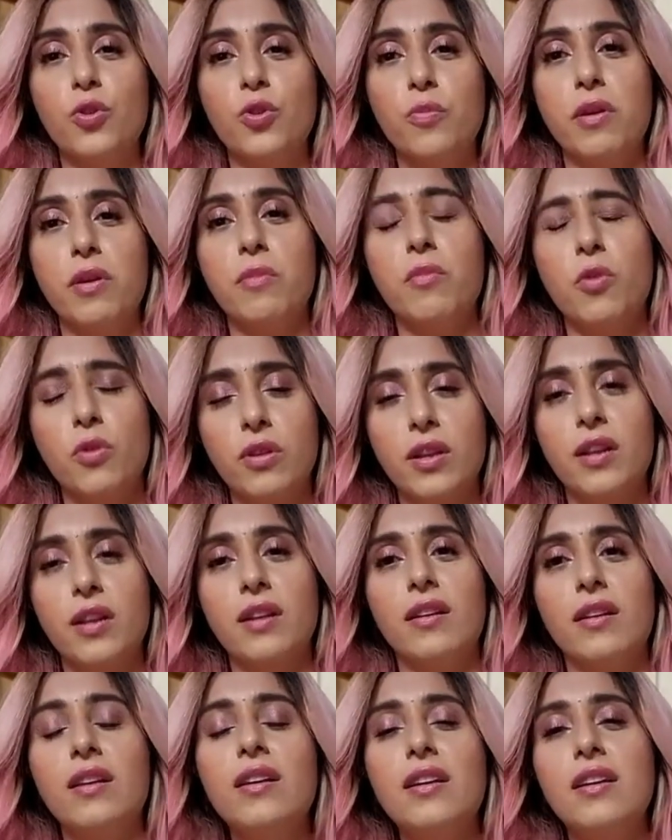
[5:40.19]
to me more
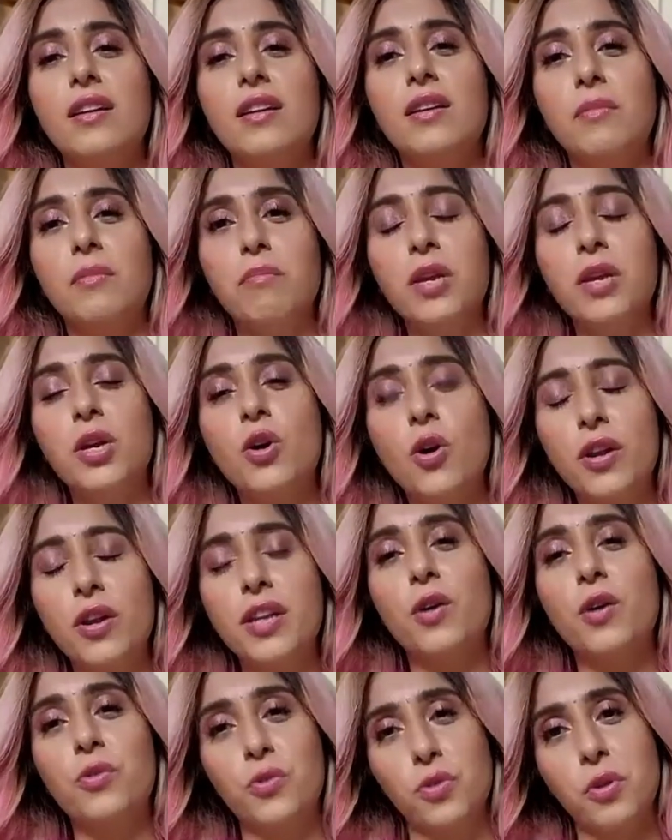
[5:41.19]
than me calling
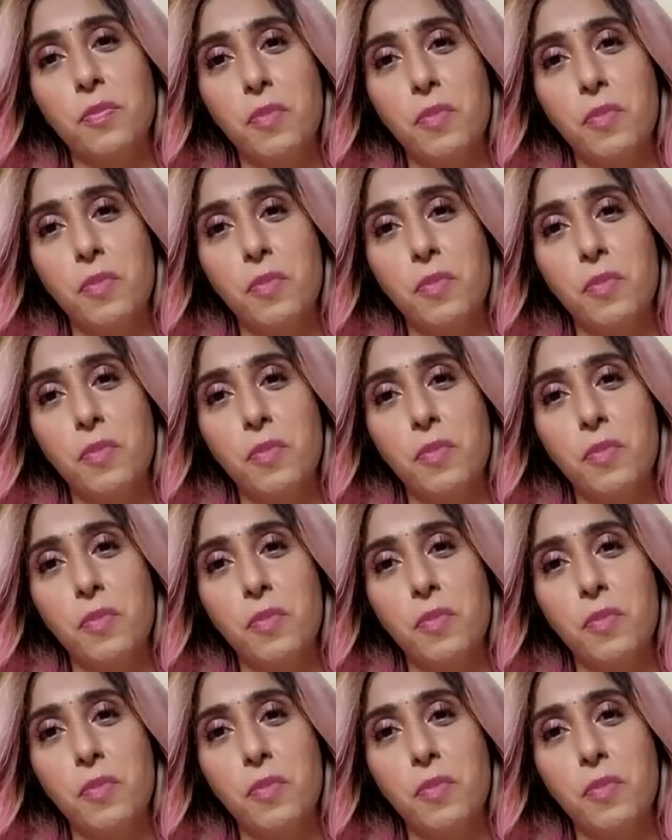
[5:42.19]
out to the